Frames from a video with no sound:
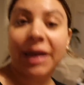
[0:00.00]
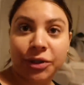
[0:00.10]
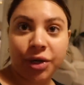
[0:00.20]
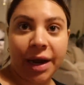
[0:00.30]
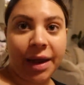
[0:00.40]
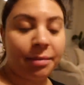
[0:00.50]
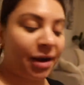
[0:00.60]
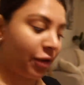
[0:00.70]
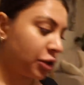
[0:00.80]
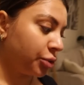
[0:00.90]
yesterday, my
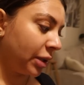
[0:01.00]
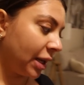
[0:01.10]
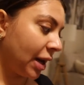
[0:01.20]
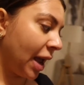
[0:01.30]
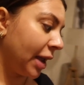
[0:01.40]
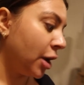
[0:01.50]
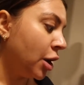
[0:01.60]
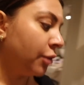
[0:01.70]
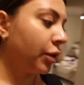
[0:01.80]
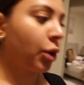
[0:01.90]
friend Julia and I
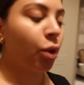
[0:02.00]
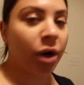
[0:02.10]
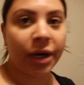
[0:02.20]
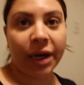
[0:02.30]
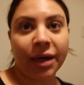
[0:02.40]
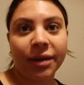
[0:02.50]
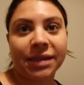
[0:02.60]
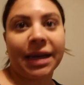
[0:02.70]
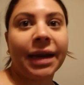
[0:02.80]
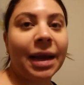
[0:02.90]
recorded the
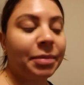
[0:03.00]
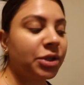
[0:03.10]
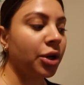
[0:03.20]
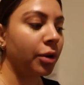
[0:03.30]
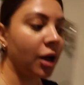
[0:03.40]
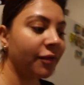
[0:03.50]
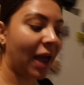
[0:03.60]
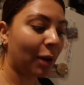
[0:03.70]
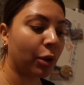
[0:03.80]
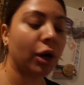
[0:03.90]
second episode of
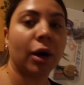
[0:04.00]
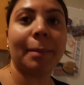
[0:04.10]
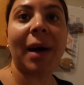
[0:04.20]
our